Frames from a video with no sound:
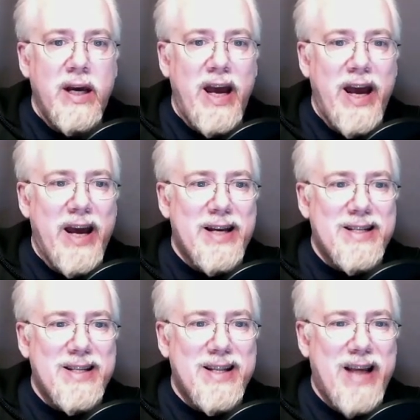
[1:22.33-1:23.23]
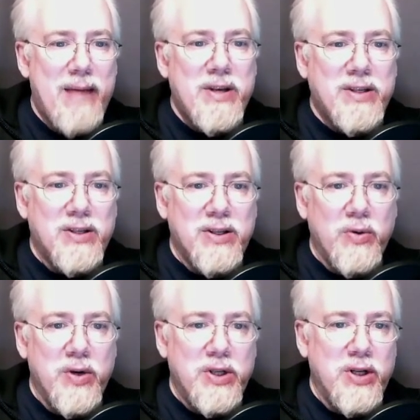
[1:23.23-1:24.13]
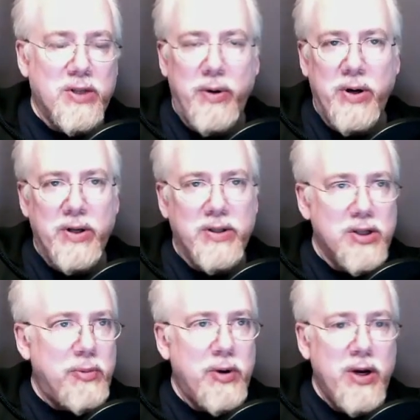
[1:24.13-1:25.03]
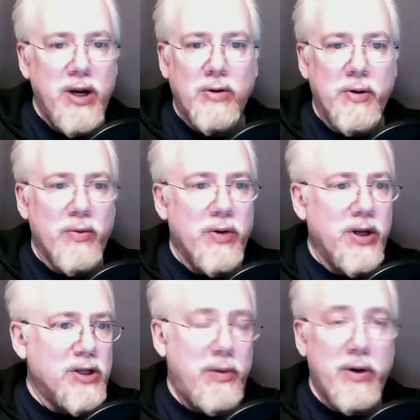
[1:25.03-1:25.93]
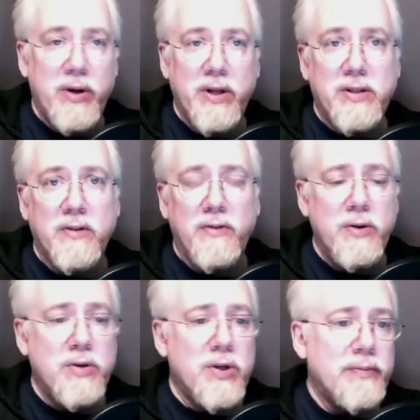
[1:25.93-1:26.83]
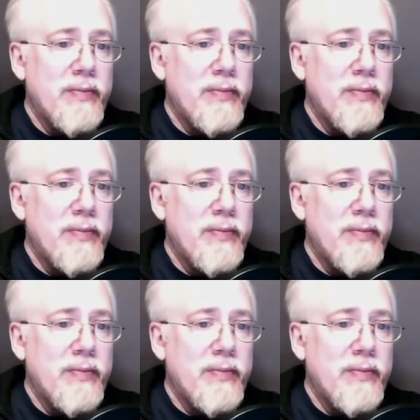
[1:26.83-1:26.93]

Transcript: And that means the situation experienced this spring will be re-experienced in the future.